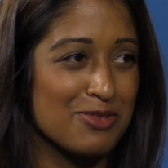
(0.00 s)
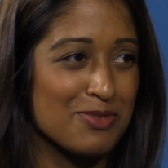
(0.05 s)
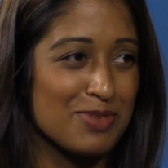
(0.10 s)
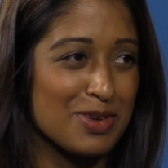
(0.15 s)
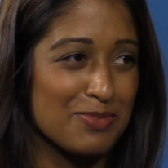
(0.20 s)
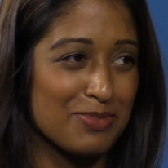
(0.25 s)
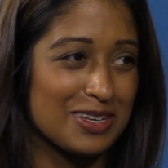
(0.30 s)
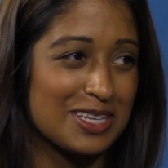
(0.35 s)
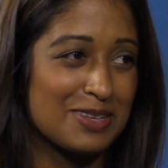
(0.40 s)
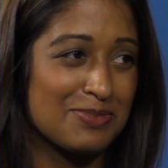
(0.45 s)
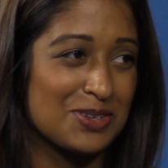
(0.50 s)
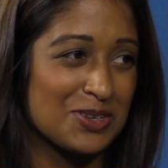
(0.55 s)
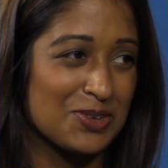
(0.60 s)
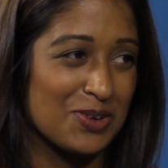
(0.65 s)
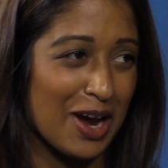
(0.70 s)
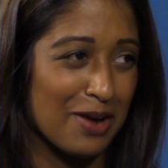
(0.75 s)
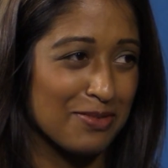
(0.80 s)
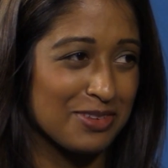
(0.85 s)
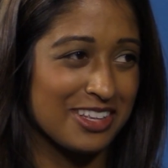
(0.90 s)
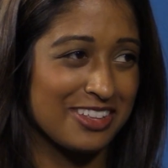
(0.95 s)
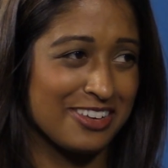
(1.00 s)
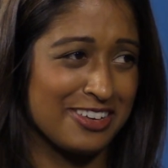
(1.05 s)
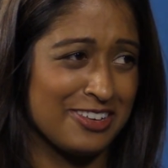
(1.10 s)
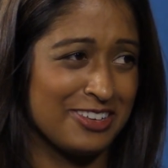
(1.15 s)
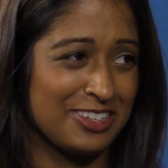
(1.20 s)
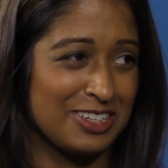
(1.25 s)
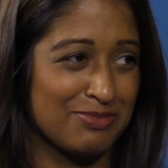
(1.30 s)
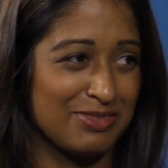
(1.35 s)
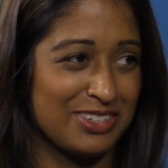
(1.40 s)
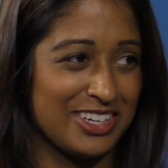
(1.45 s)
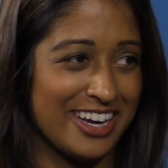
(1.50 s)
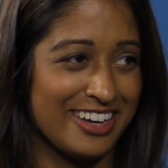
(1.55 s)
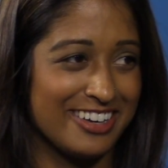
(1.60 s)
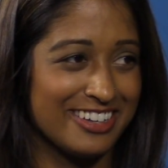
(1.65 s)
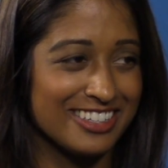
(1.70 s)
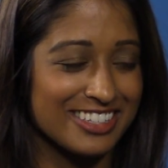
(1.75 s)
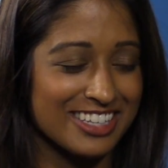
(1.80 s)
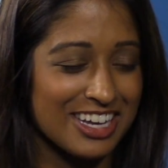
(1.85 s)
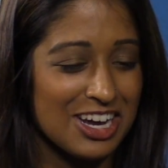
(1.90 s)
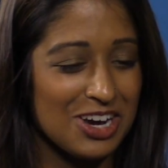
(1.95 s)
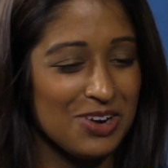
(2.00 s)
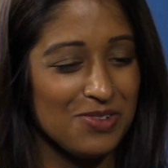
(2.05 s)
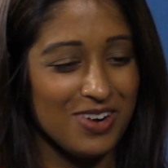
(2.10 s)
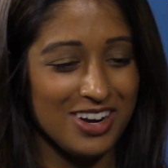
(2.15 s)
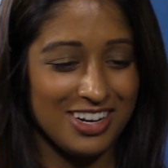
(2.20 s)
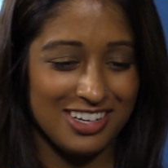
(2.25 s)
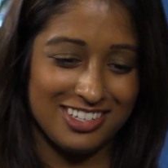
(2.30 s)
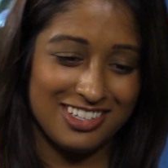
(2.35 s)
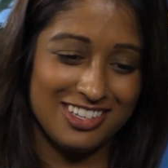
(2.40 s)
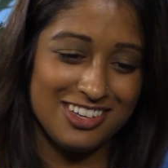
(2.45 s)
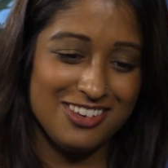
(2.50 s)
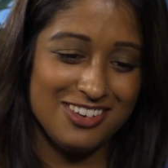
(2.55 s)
when people subscribe to their YouTube channels. What is the